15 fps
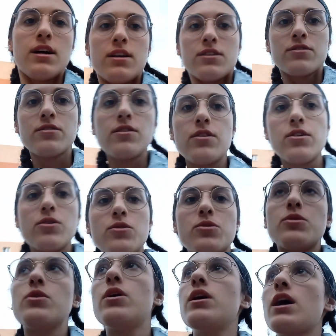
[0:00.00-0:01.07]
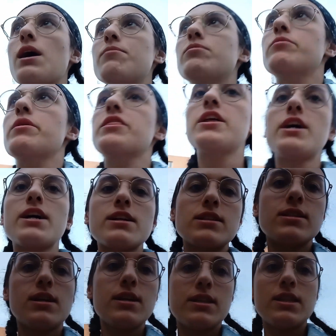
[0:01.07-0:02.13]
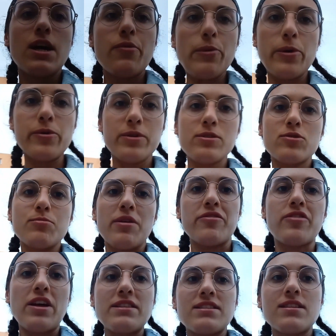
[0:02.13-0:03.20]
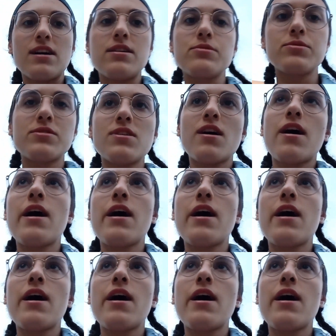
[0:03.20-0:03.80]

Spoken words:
So happy with that. Now I'm going to my friend's house.